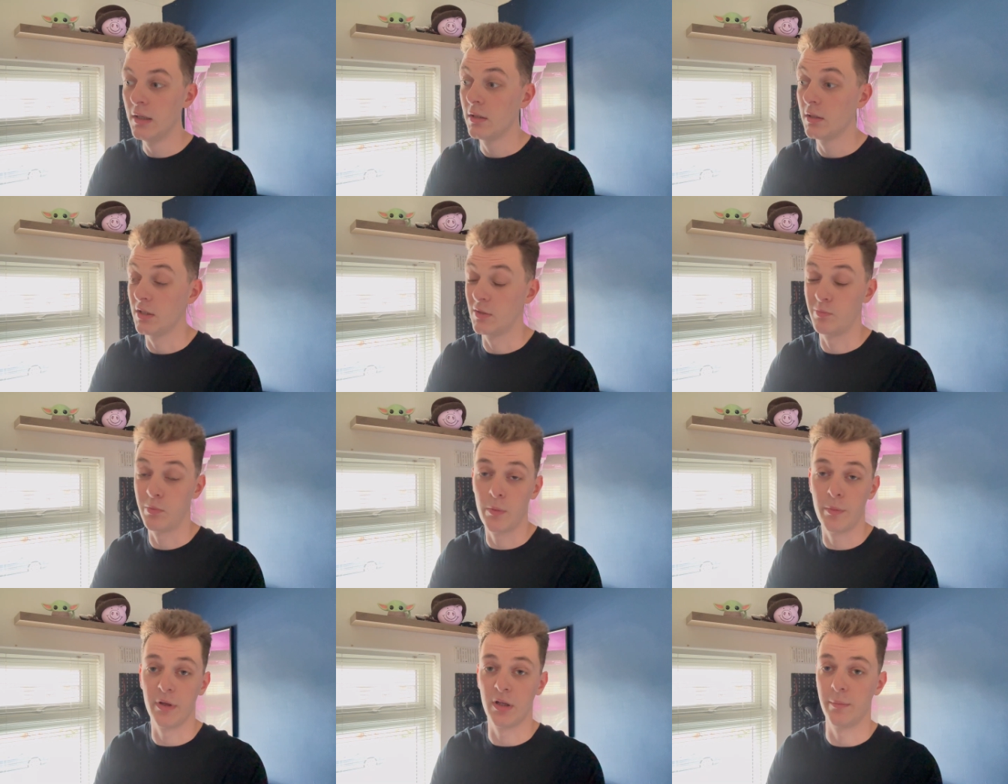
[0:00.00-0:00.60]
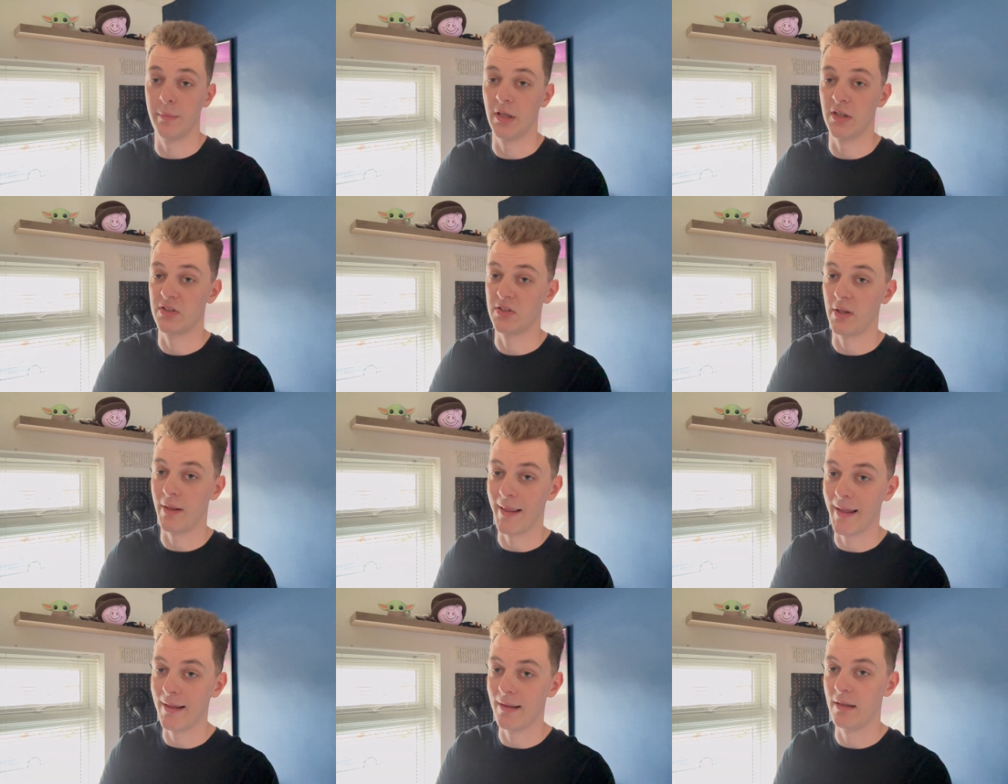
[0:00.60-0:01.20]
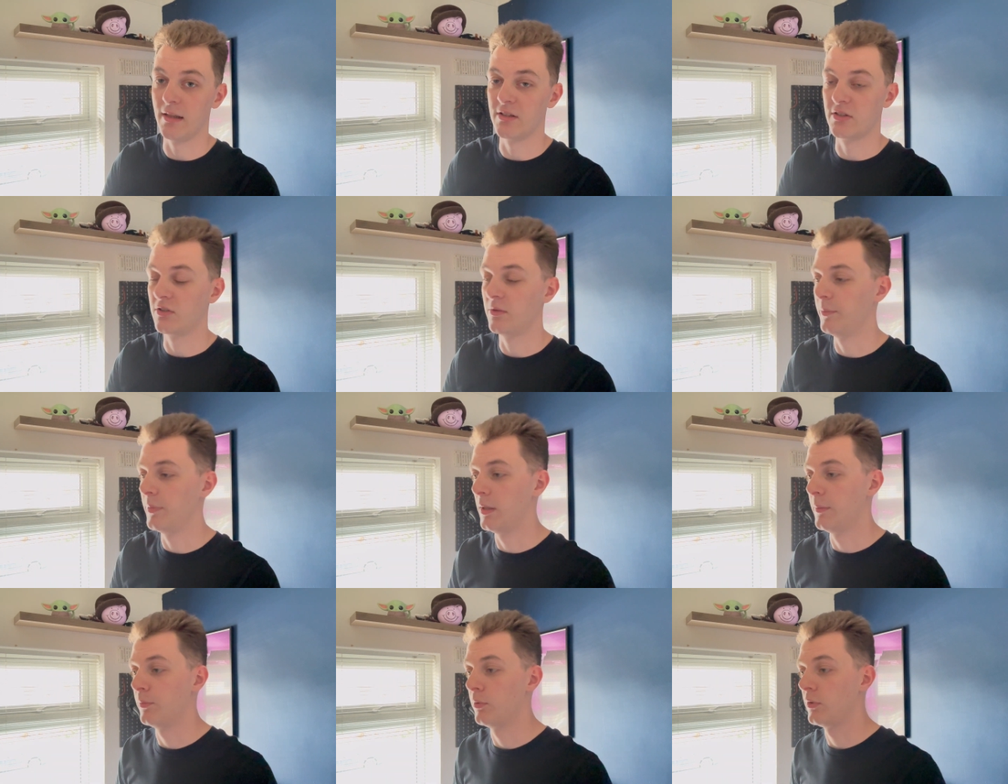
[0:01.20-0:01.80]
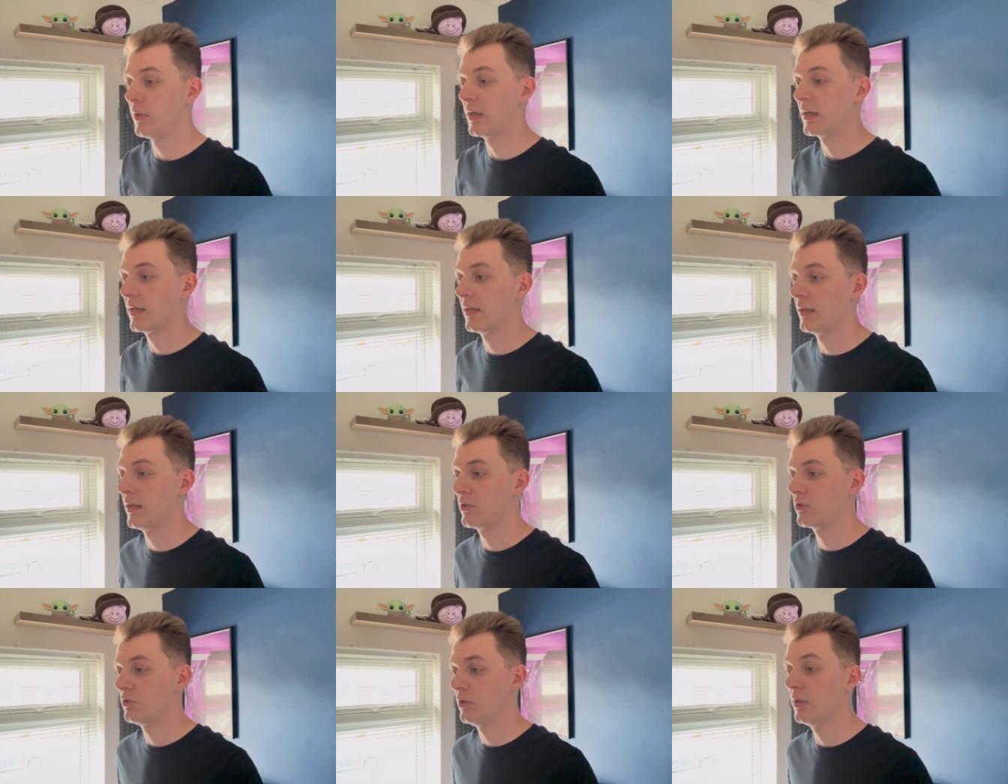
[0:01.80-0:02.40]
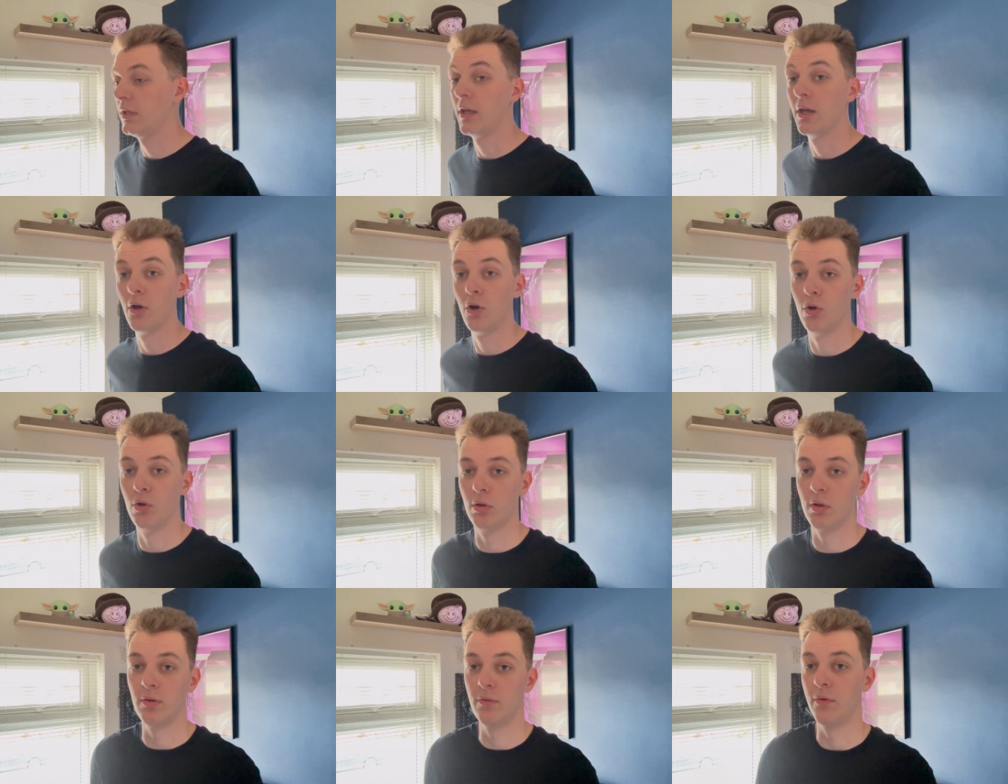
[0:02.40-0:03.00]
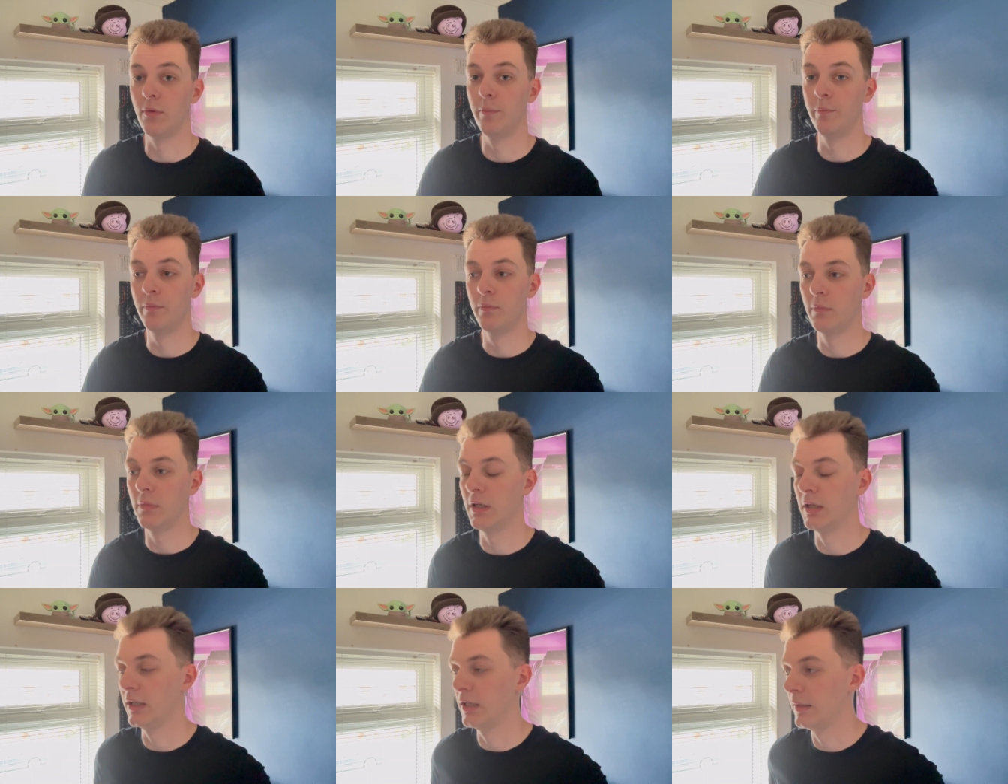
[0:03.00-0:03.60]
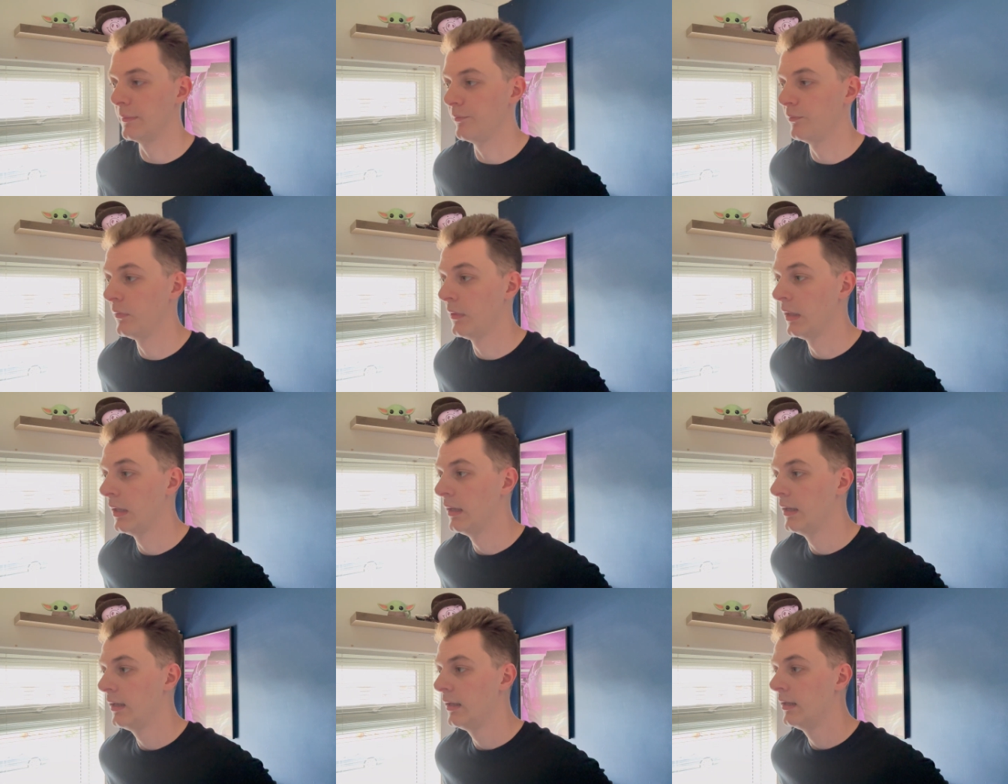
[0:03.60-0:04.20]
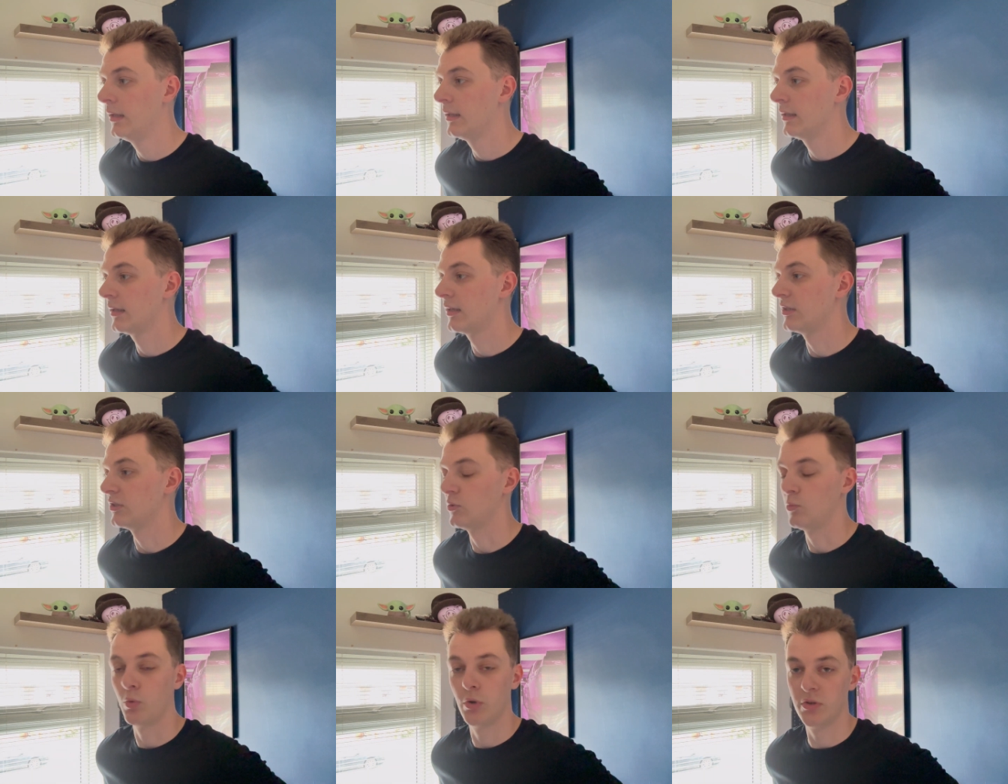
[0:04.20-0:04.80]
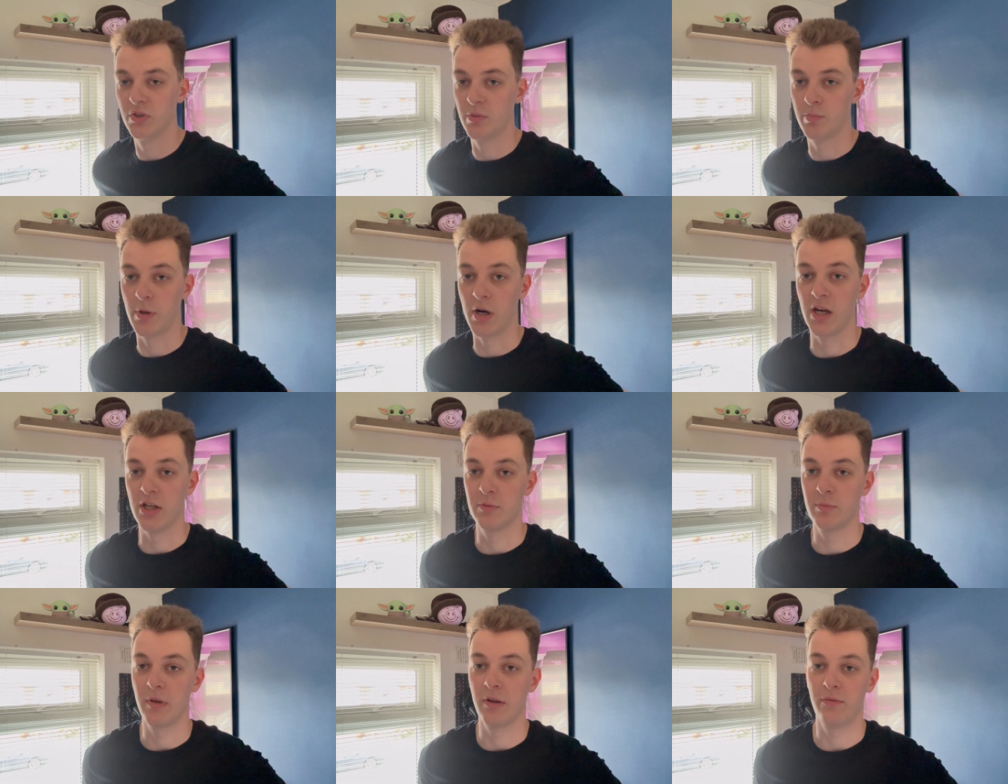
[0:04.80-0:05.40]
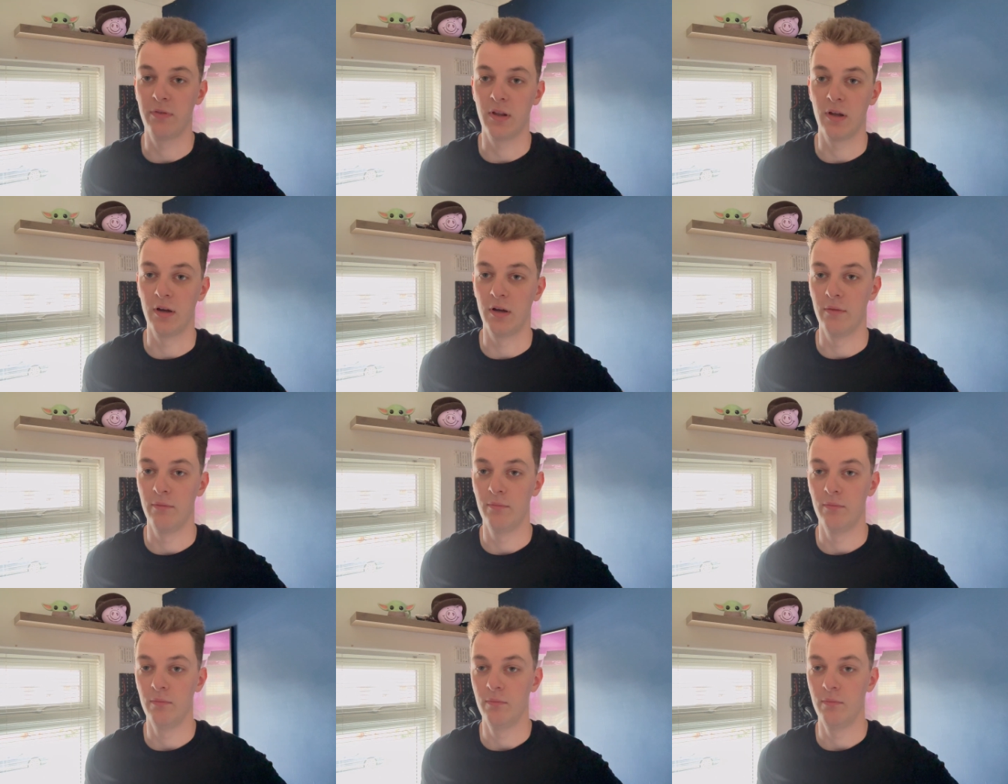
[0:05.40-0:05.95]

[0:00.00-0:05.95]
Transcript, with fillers: There's probably going to be a select list of people that can actually get hold of them. Because um, it wouldn't surprise me if they're